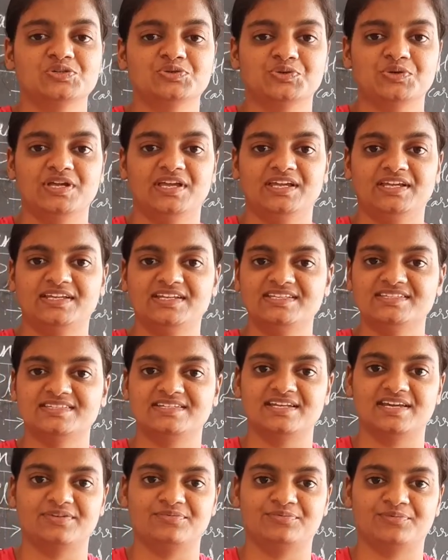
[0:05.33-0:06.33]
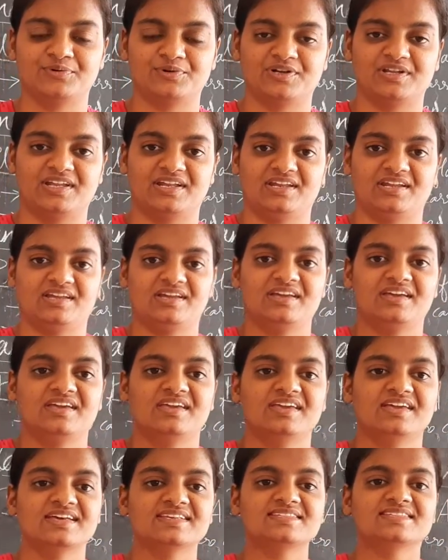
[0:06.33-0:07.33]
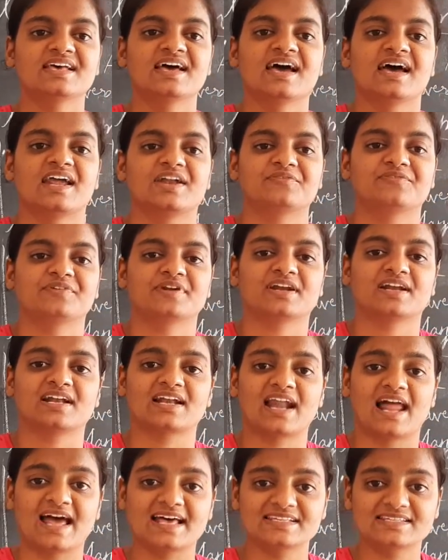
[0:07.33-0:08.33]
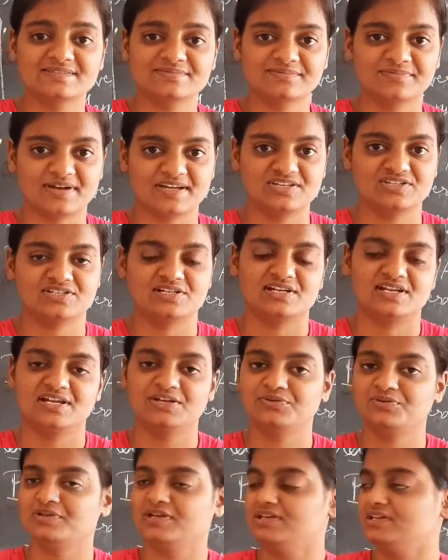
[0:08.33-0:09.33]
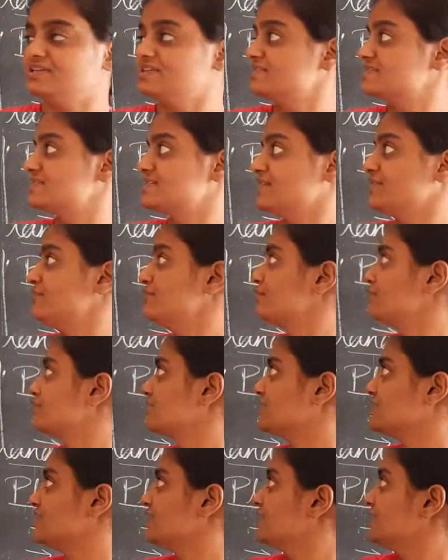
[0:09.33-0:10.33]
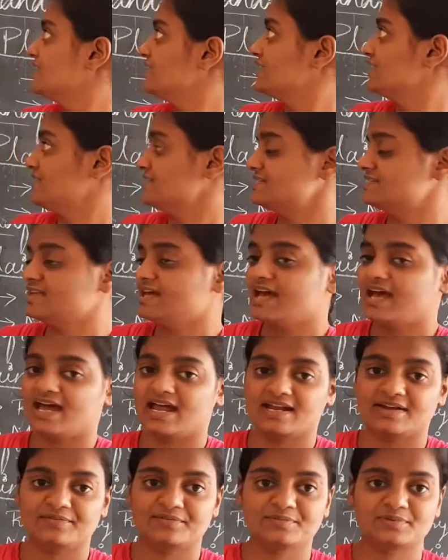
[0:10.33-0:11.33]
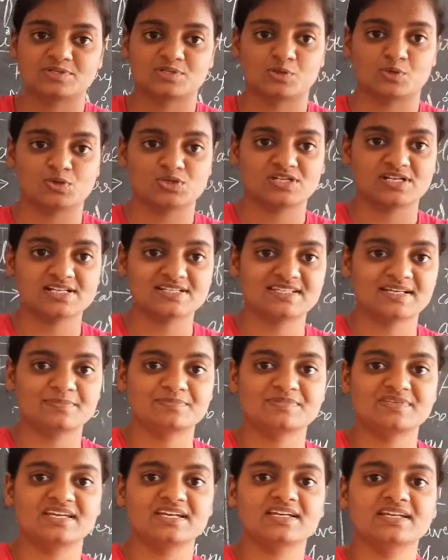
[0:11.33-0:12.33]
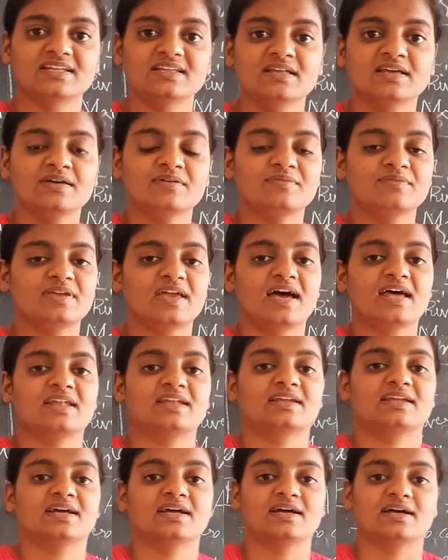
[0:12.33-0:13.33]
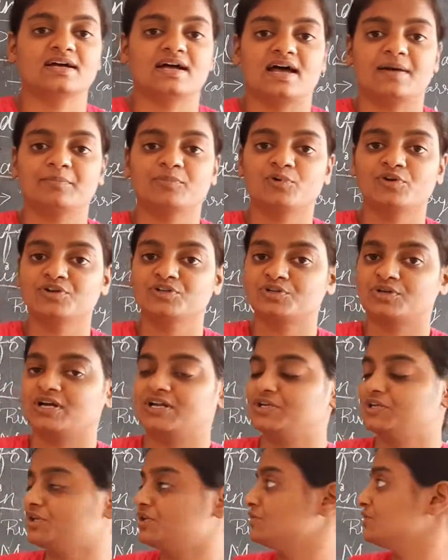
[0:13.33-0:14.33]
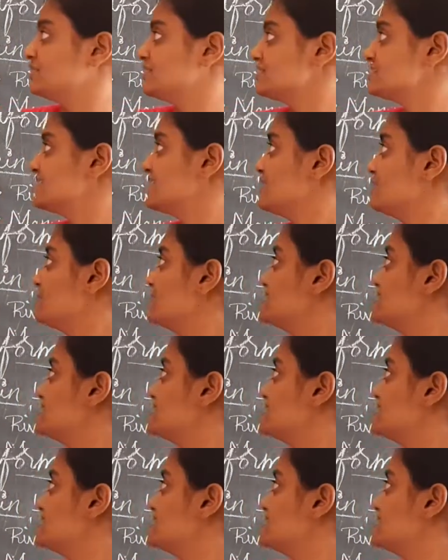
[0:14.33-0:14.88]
today it is day 14. Yes, and for class 5 children today it is day 14. Yes, and social subject we are, I am going to continue the same